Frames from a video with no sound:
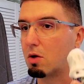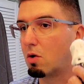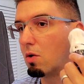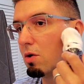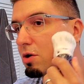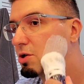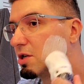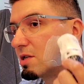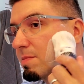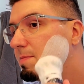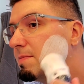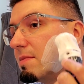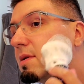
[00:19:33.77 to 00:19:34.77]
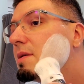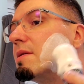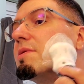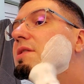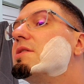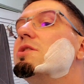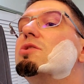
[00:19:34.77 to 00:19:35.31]
Gorgeous
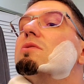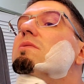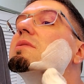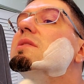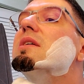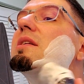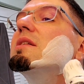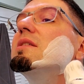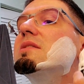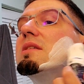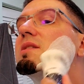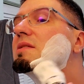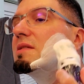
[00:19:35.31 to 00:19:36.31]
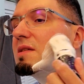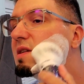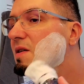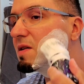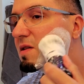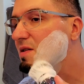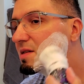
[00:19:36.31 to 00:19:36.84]
residual sleekness, and
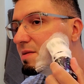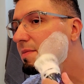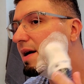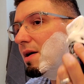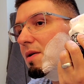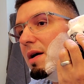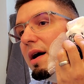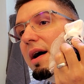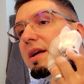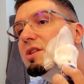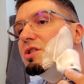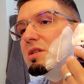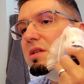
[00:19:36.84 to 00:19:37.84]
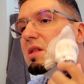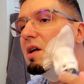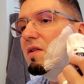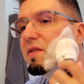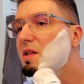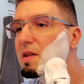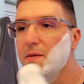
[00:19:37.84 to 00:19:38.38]
the smell, I just
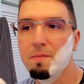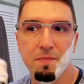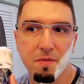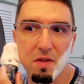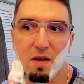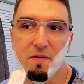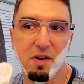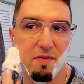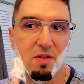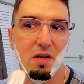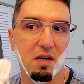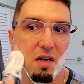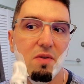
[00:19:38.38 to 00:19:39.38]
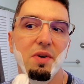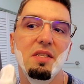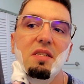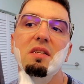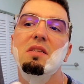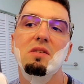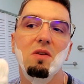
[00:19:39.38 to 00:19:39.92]
love it. Even after
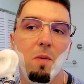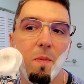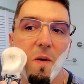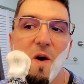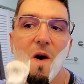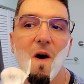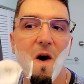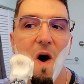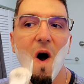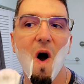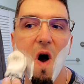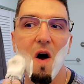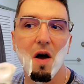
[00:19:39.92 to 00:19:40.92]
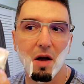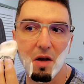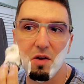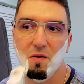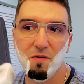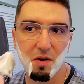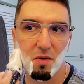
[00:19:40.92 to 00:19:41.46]
rinsing the soap,
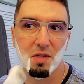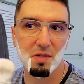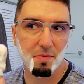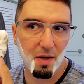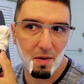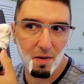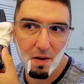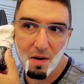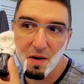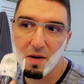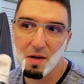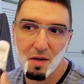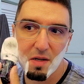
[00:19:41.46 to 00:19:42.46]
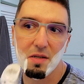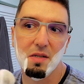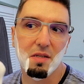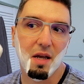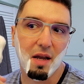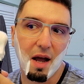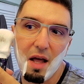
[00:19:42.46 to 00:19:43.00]
you feel the smell.
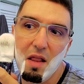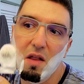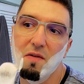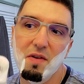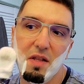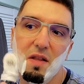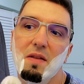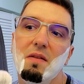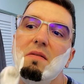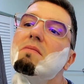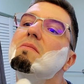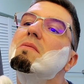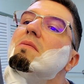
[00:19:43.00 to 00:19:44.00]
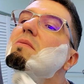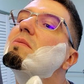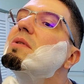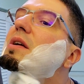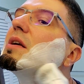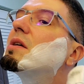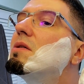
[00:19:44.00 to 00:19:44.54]
I love it.
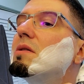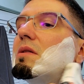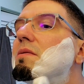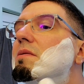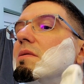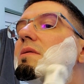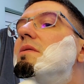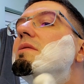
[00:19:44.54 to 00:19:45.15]
Really good.